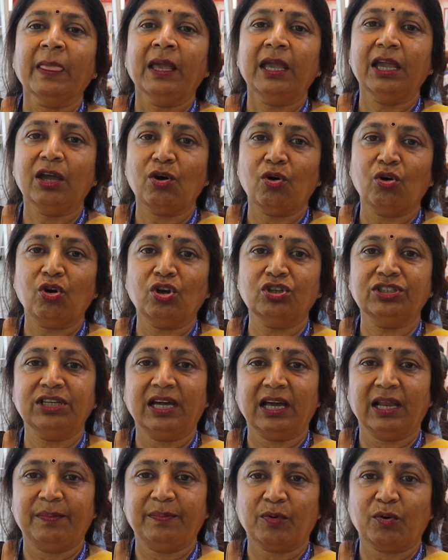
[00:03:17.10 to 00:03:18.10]

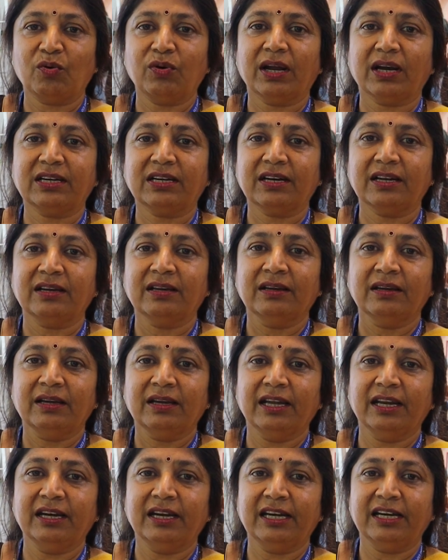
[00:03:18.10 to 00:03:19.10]
ecological product
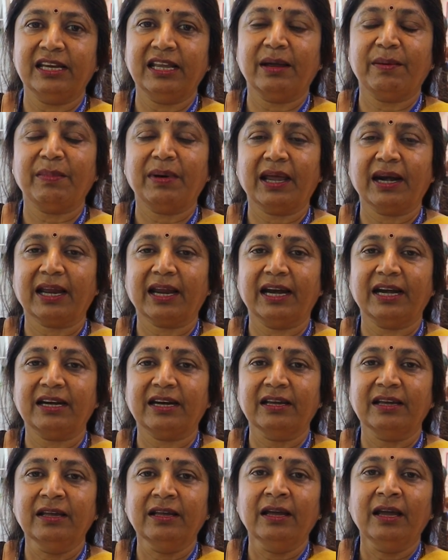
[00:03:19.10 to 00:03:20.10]
in India market.
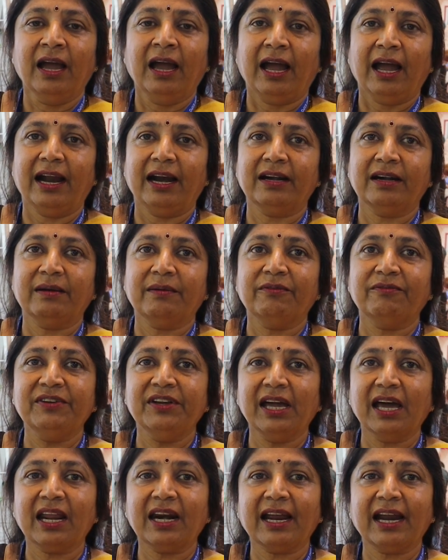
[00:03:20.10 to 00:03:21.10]
And
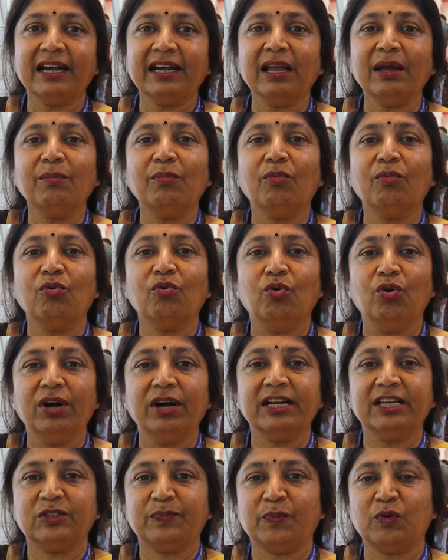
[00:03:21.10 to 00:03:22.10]
we are getting
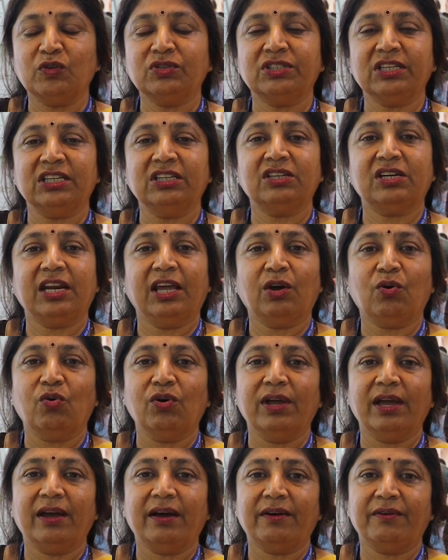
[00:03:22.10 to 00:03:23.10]
good response in
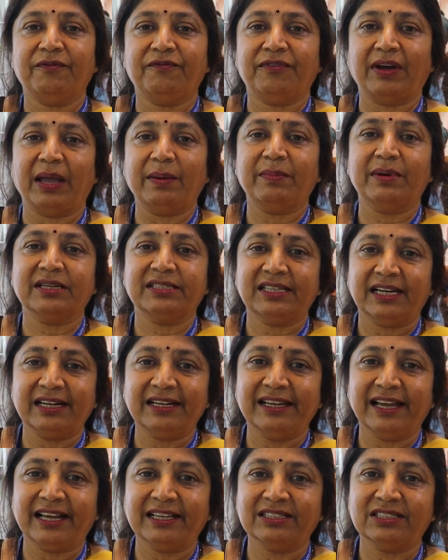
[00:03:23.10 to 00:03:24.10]
Tekoya Fibers
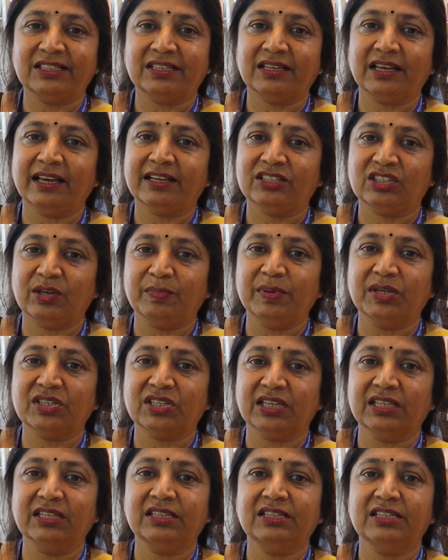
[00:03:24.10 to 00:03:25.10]
and Yarns
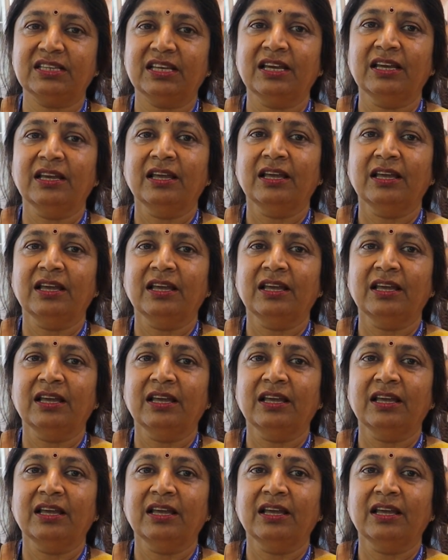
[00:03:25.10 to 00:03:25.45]
exhibitions.